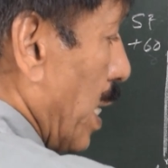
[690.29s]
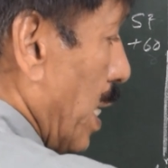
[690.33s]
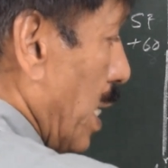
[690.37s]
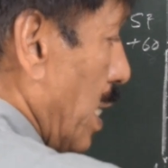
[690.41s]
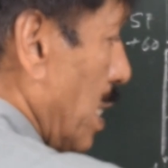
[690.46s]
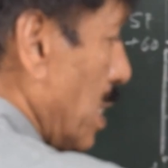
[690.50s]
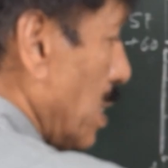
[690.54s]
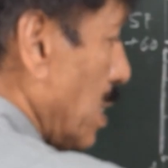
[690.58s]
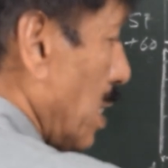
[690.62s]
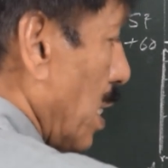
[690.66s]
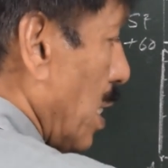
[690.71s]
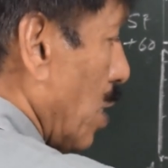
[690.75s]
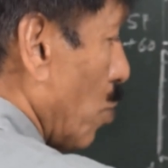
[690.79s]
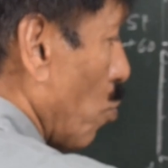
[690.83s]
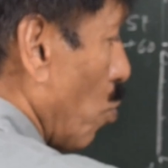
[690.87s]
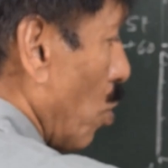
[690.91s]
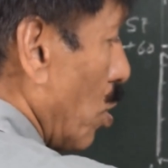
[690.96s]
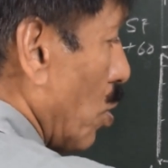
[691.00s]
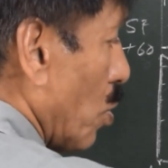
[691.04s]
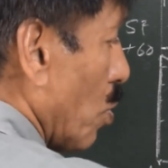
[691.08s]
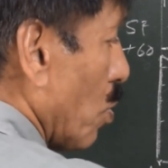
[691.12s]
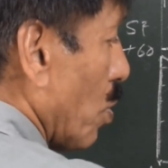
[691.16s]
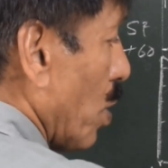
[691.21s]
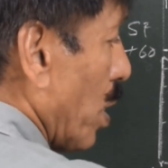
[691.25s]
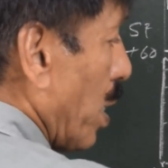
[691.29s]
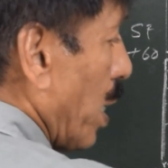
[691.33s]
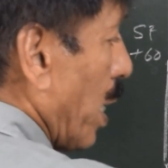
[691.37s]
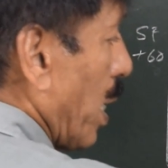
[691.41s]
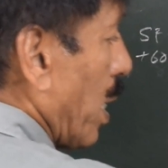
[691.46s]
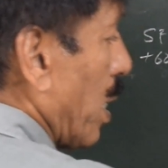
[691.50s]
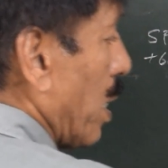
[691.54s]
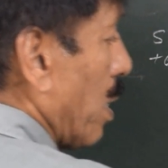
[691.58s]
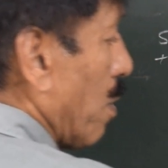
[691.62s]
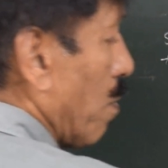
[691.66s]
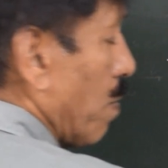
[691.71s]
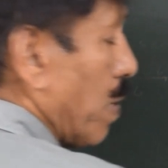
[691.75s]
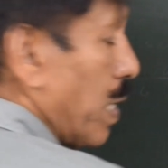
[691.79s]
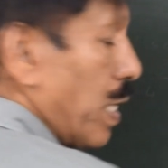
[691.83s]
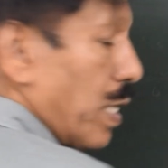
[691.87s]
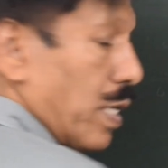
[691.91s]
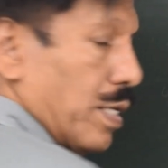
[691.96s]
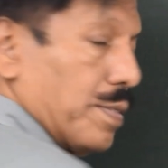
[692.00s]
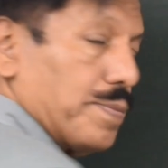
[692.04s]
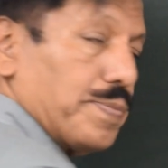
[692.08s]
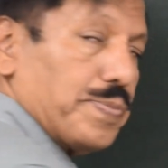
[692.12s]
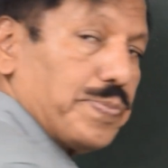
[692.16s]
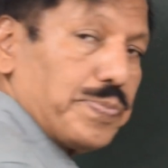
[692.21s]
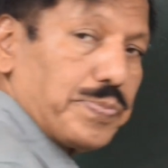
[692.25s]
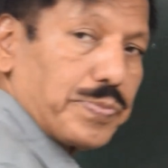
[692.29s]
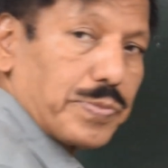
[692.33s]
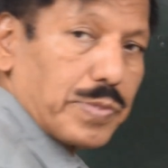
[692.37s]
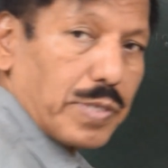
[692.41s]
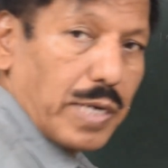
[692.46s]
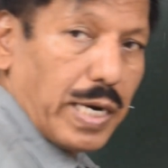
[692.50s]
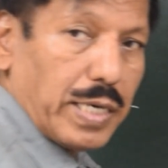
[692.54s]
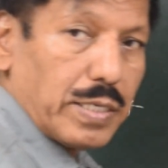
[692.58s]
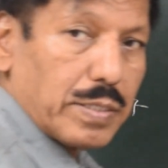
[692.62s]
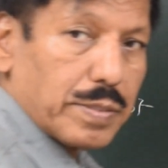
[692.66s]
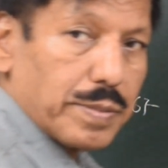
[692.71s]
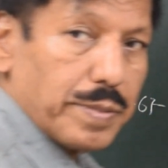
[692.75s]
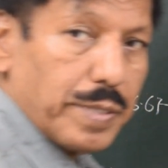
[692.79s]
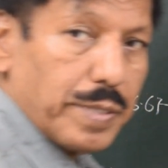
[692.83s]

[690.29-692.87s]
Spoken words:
is equal to the negative area, right?